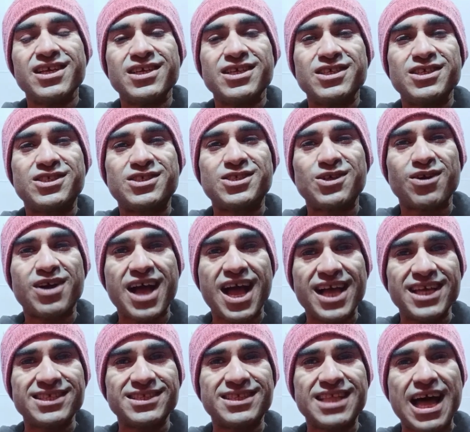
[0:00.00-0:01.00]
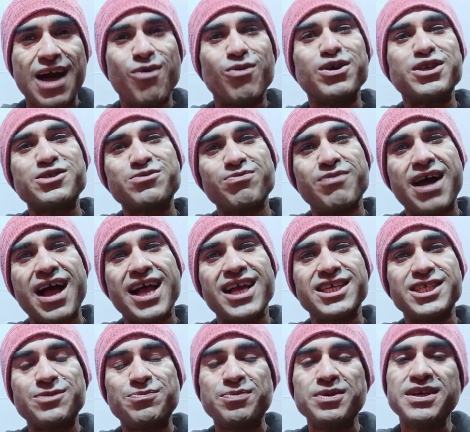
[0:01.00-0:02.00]
So guys, that was my
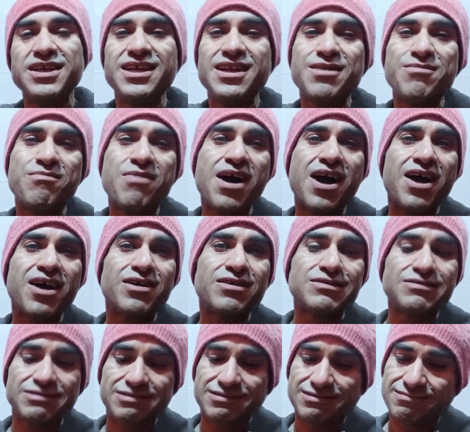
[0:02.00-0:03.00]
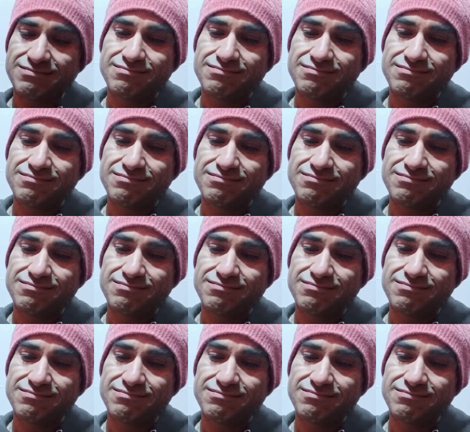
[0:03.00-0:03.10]
spiel about